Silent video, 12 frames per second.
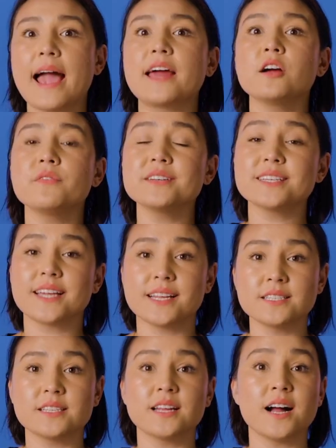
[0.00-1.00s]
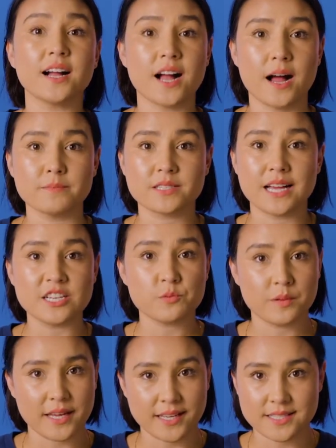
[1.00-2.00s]
Head over to kinsta.com slash
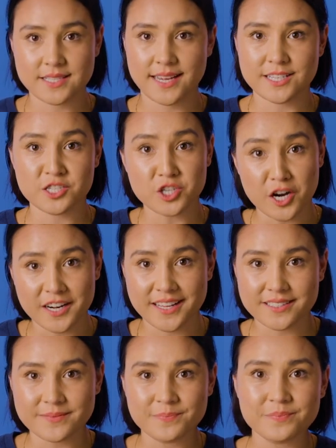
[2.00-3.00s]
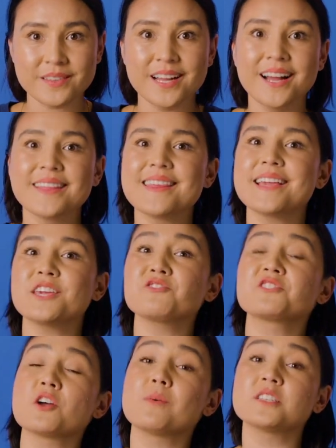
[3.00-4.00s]
plans to get started. Thank you
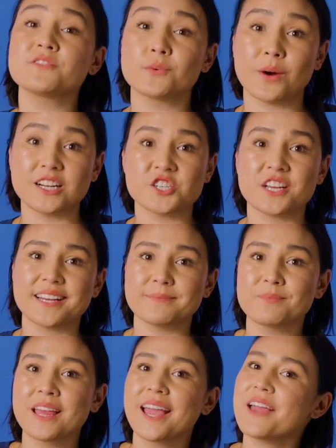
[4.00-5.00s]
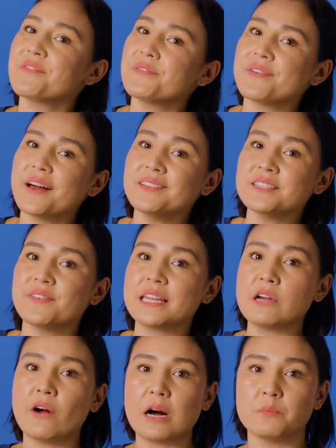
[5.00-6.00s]
so much for watching. If you found this
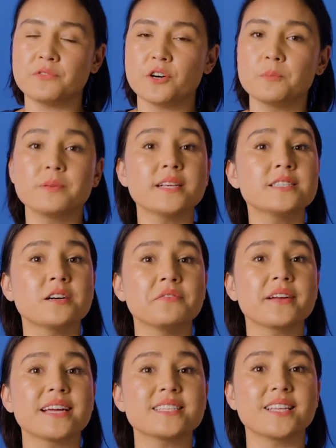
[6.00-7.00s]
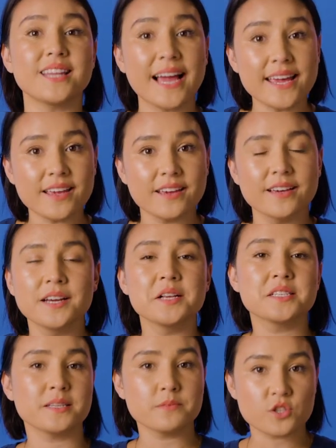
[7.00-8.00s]
video helpful, please don't forget to like,
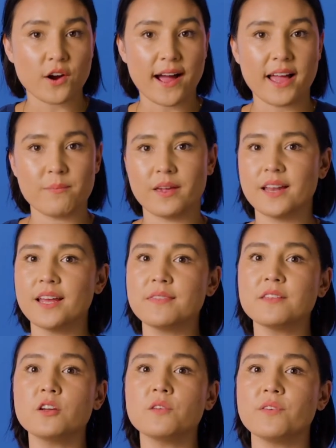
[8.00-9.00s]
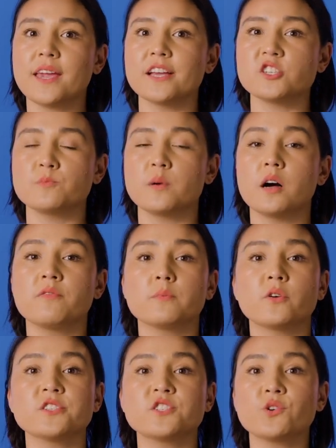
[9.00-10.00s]
subscribe, and hit the notification bell for
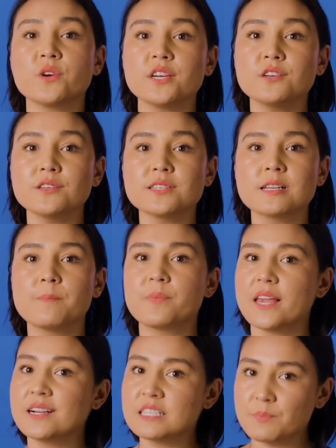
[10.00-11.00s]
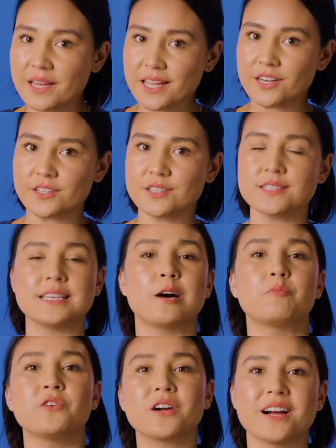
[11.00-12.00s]
more tutorials, explainers, and
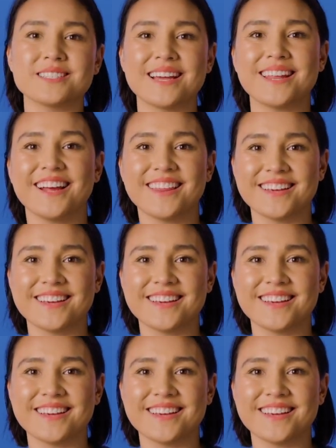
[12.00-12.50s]
helpful content like